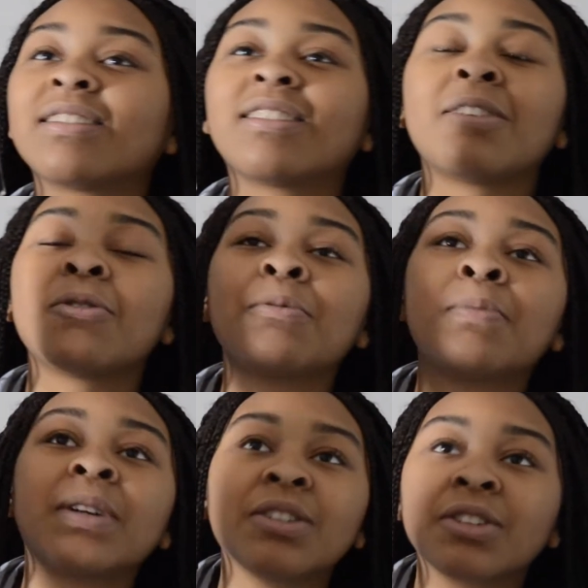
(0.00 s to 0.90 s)
a whole
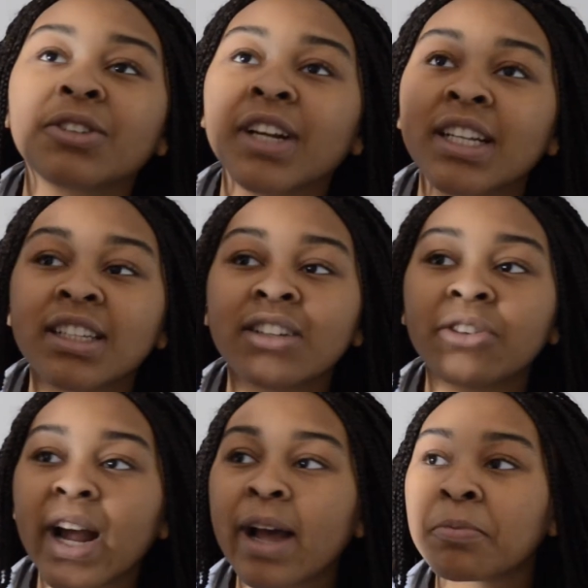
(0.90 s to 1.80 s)
bunch of crazy
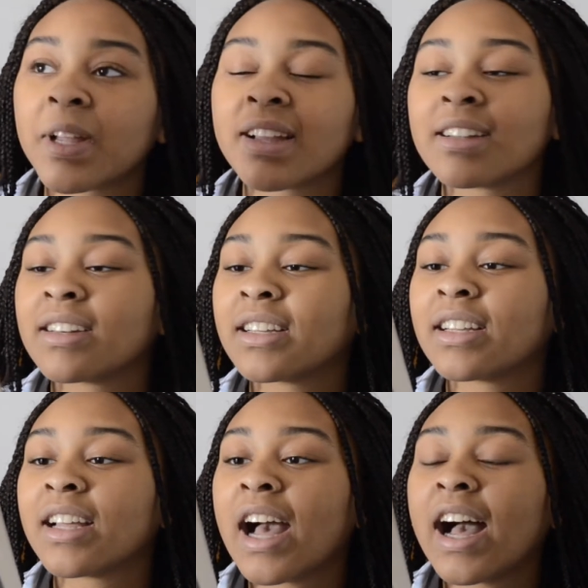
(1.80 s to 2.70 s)
crap. And
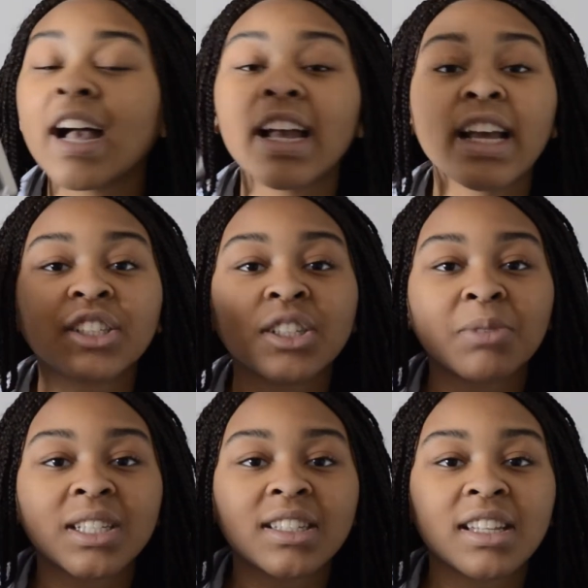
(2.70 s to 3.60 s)
I actually
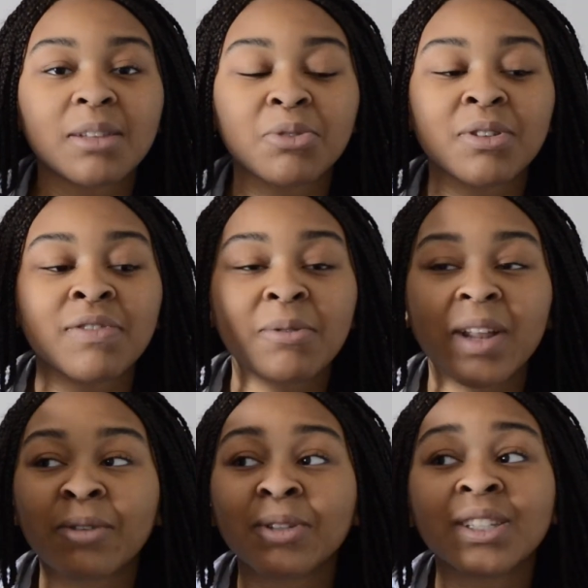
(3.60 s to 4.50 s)
went to see the movie
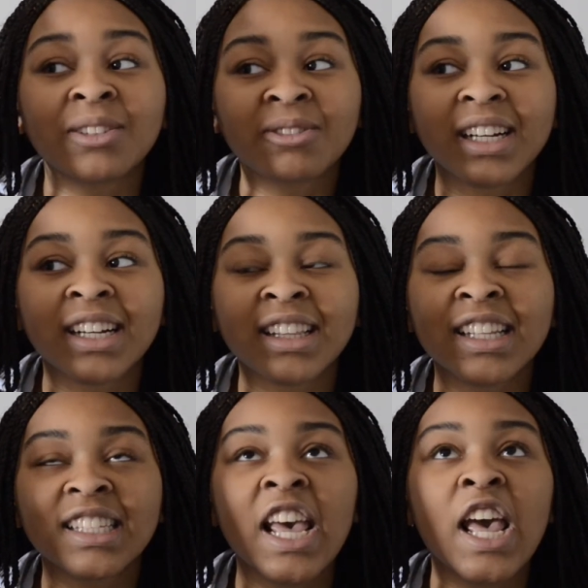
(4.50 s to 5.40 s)
while I was still reading
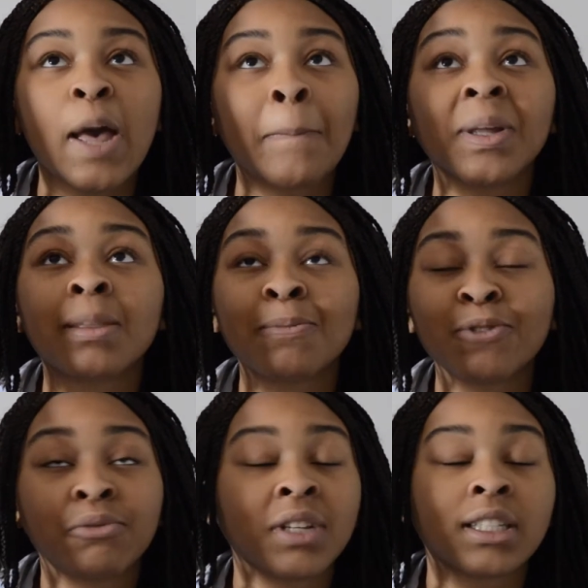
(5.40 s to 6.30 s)
this, but the
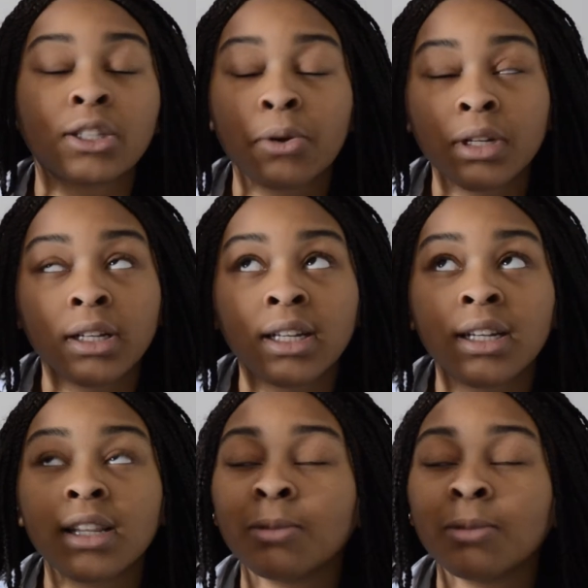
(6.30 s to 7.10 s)
movie is so good.